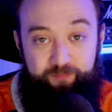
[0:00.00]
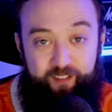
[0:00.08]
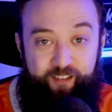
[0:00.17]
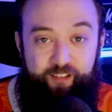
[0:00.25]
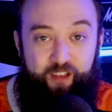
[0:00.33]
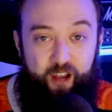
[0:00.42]

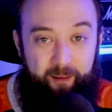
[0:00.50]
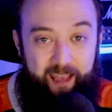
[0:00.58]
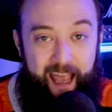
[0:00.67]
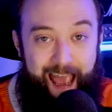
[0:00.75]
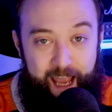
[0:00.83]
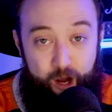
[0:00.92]
This is going to
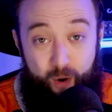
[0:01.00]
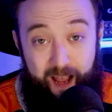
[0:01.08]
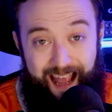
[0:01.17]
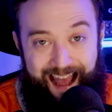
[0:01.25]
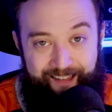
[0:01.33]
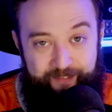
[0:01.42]
be a
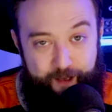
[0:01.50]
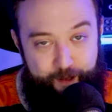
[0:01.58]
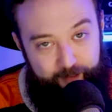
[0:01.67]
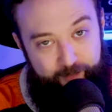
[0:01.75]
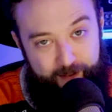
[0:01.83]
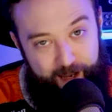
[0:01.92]
quick and
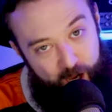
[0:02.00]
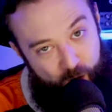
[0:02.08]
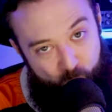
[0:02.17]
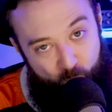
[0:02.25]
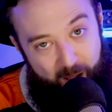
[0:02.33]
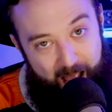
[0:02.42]
dirty
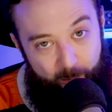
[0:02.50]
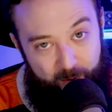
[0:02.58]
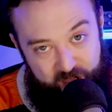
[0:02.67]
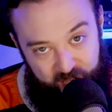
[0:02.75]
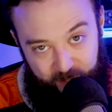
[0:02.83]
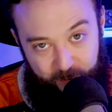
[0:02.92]
video where we
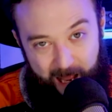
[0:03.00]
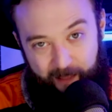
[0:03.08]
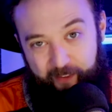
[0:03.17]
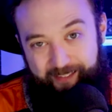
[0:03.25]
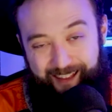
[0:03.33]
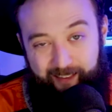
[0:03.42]
show you how
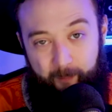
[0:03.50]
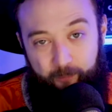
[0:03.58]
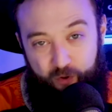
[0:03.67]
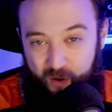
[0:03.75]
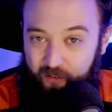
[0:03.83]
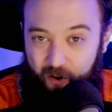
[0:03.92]
to set
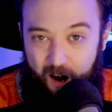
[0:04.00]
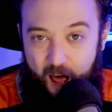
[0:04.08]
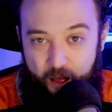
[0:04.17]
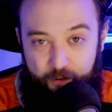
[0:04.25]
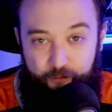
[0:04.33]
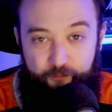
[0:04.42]
up Twitter
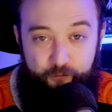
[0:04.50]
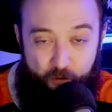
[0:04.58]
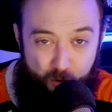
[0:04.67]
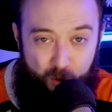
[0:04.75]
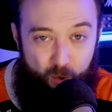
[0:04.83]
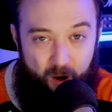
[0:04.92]
alerts
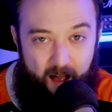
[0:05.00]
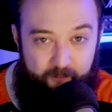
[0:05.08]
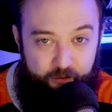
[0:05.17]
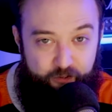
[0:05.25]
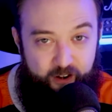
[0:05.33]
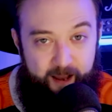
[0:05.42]
for your
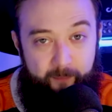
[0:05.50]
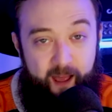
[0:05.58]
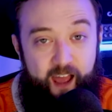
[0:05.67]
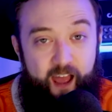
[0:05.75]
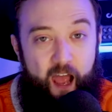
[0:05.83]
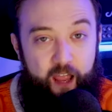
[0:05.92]
live stream
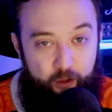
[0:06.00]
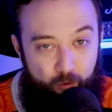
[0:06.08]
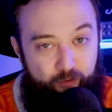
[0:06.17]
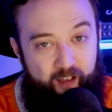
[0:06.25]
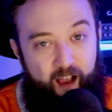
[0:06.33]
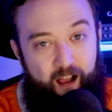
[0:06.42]

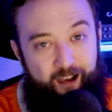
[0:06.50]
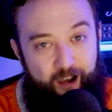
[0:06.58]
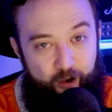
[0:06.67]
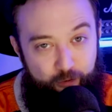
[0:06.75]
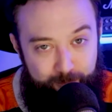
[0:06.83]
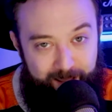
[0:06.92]
using
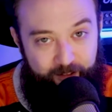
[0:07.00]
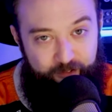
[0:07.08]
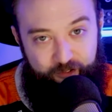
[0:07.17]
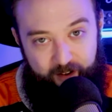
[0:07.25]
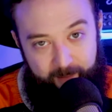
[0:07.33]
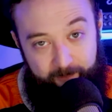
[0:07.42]
Lumia
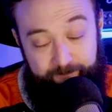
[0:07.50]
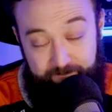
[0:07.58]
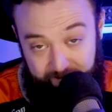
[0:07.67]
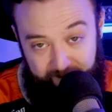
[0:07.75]
Stream